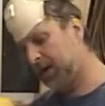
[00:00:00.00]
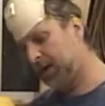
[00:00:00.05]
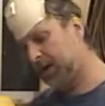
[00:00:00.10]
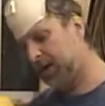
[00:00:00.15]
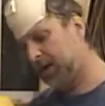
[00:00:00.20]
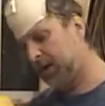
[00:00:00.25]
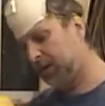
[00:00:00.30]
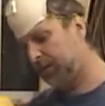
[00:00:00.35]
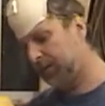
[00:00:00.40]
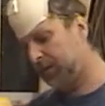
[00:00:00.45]
cut
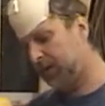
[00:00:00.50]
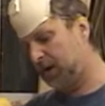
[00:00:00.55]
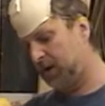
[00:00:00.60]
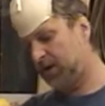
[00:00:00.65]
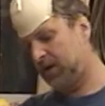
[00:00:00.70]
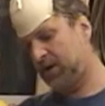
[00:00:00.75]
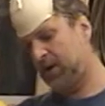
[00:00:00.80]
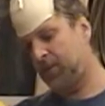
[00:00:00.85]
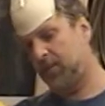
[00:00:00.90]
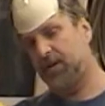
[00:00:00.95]
in and
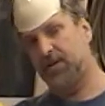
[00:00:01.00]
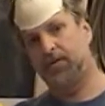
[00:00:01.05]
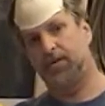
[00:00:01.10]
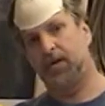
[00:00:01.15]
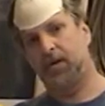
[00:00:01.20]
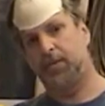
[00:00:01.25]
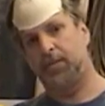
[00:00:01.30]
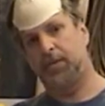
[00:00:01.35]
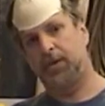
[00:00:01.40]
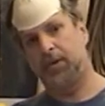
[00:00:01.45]
finished, I'm going to
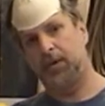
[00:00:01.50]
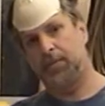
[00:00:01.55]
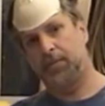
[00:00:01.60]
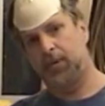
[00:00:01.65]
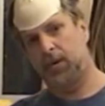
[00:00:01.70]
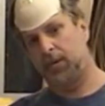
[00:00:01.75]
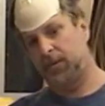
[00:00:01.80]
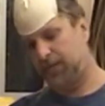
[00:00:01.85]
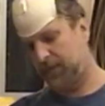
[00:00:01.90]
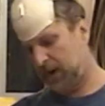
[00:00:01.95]
start putting the
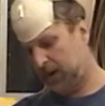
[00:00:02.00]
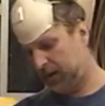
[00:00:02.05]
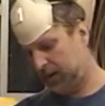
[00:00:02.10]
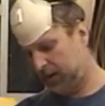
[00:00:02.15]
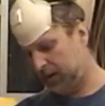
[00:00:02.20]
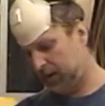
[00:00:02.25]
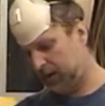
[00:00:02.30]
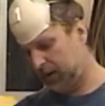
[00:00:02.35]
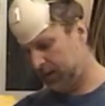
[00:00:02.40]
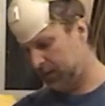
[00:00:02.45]
profile
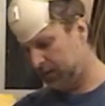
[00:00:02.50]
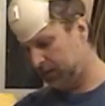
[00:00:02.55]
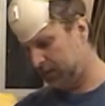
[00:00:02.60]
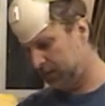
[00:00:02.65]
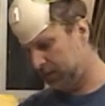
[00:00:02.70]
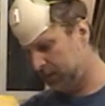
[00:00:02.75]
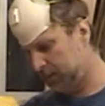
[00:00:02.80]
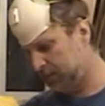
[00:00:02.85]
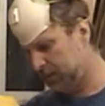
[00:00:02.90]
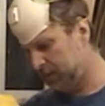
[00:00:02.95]
in here. So.